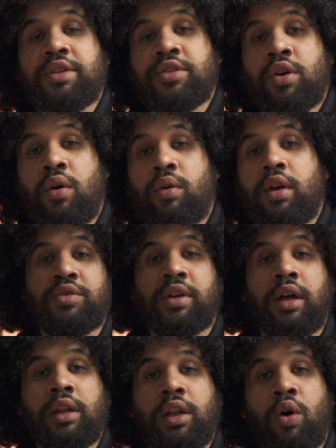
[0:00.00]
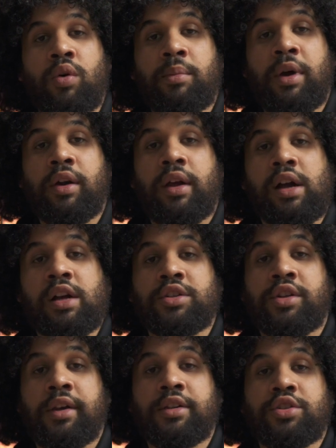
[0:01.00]
So using a lower amount of
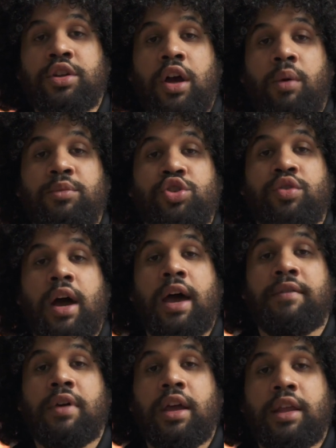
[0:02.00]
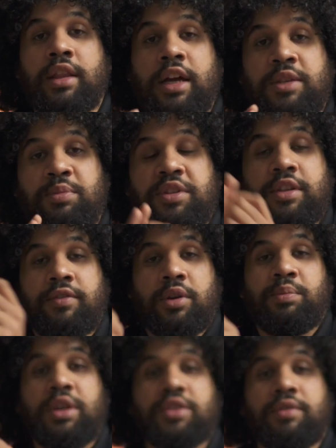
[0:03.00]
hashtags should help drive that
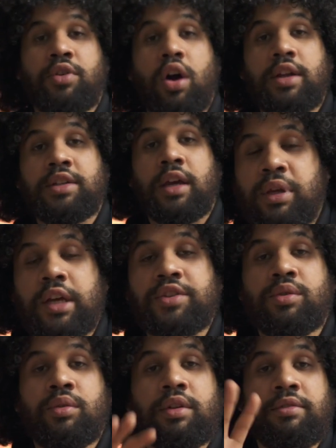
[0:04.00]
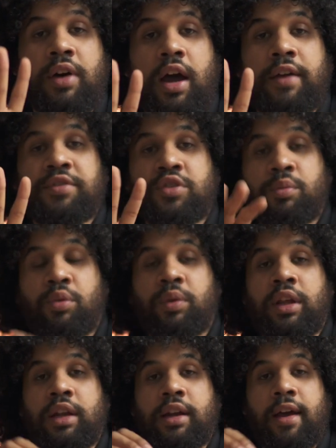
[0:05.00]
specific piece of content because there are only 5 super
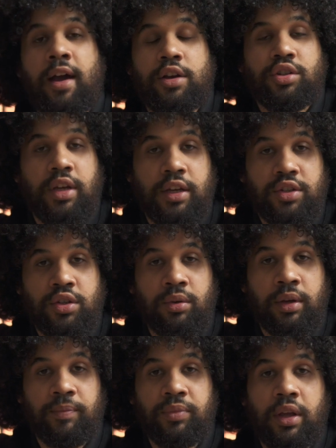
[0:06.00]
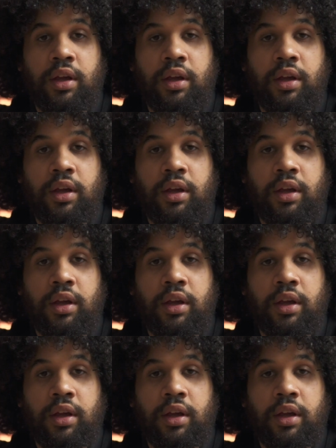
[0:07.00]
related hashtags to it.